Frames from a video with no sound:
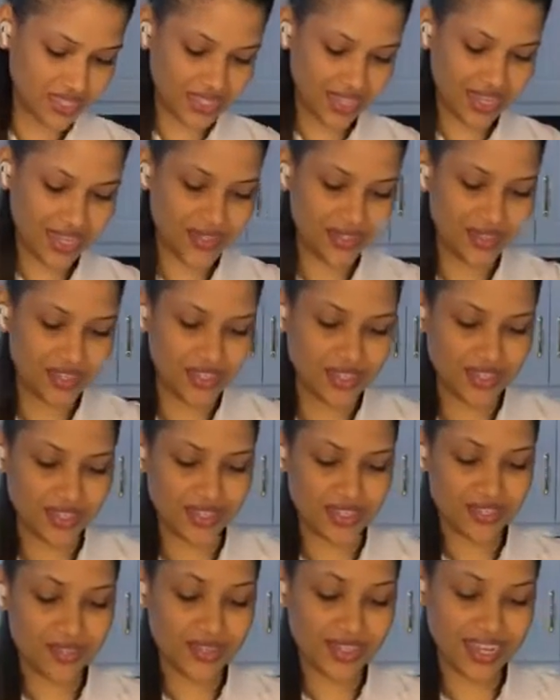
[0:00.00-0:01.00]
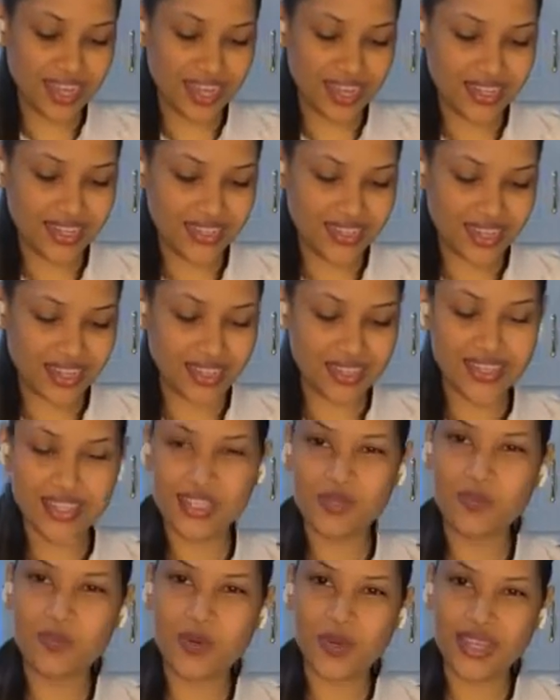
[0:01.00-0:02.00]
And you can, at
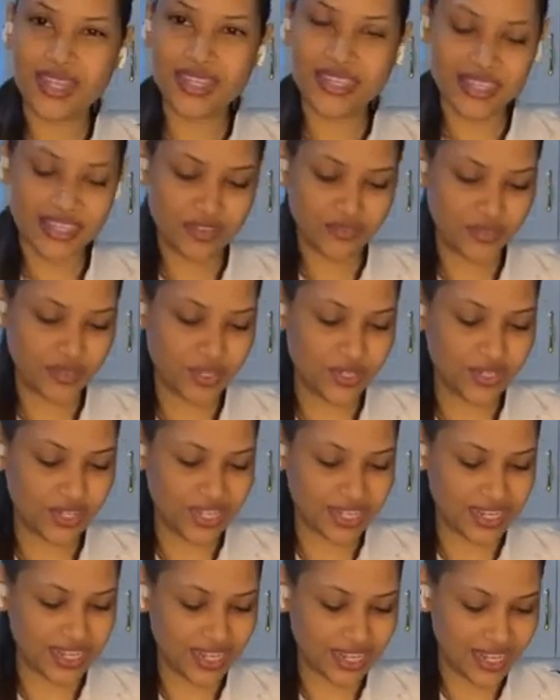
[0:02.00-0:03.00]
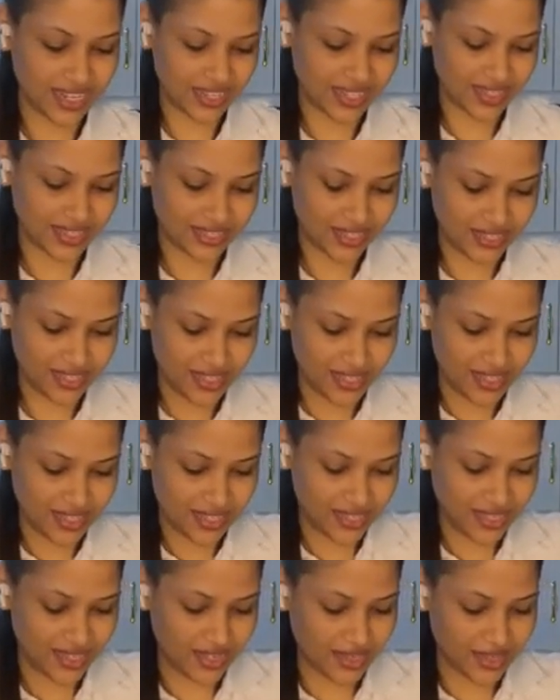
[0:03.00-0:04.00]
this point, if your chicken has
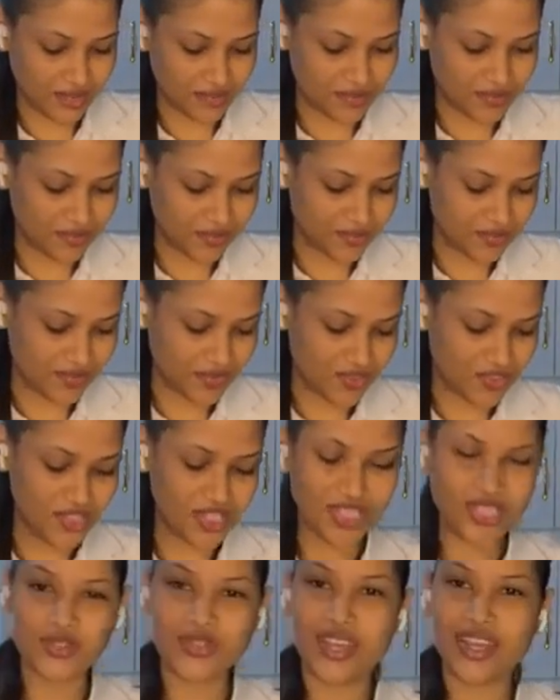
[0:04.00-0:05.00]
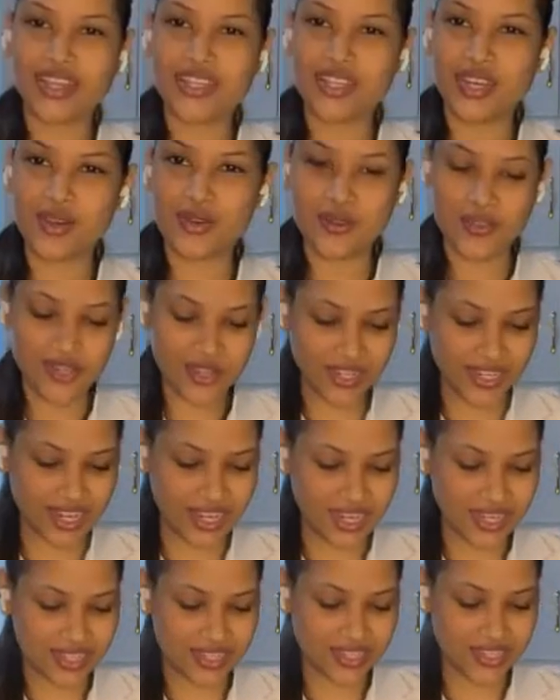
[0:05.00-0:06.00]
really dried down, you can
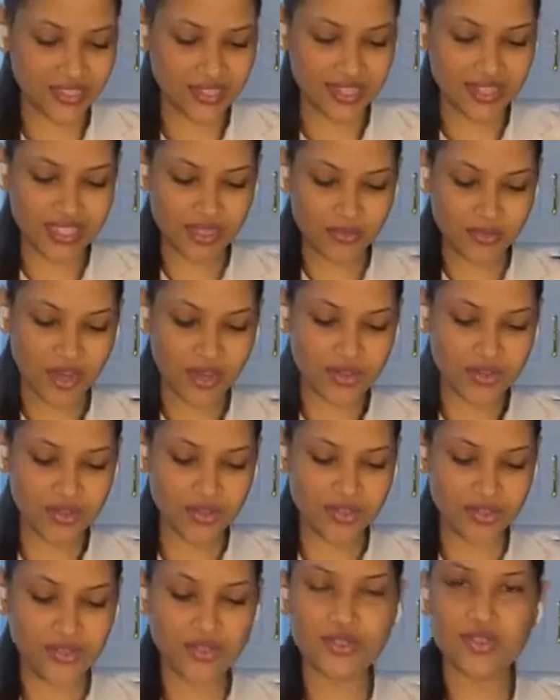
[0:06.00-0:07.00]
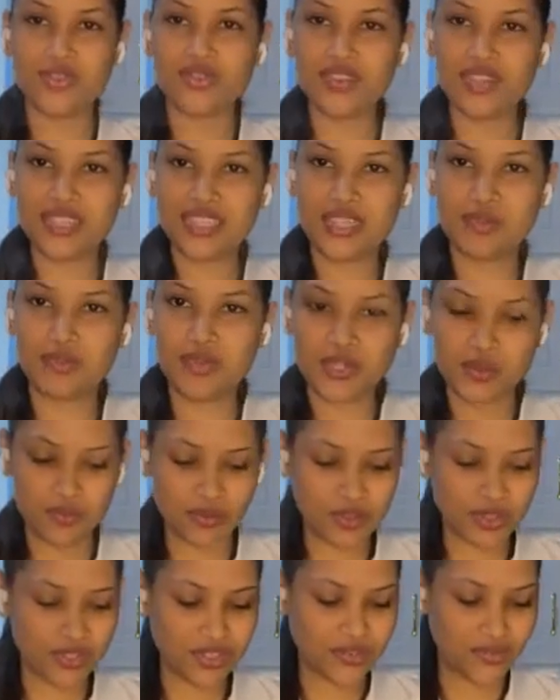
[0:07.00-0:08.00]
add in just about 2 to 3
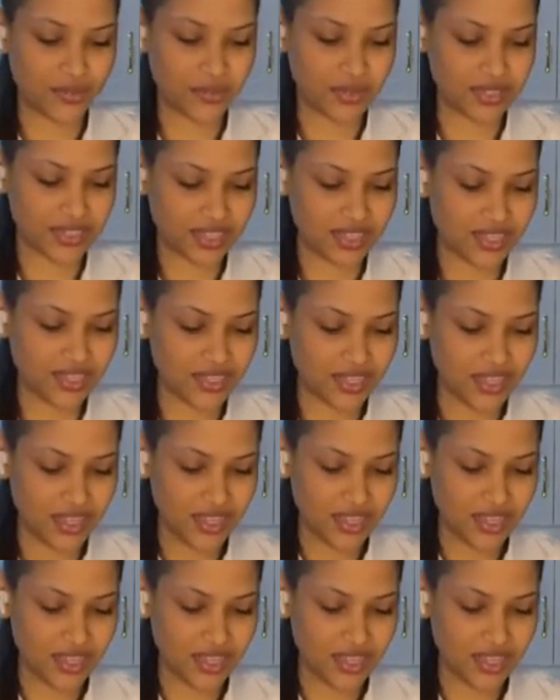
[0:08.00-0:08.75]
tablespoons of water.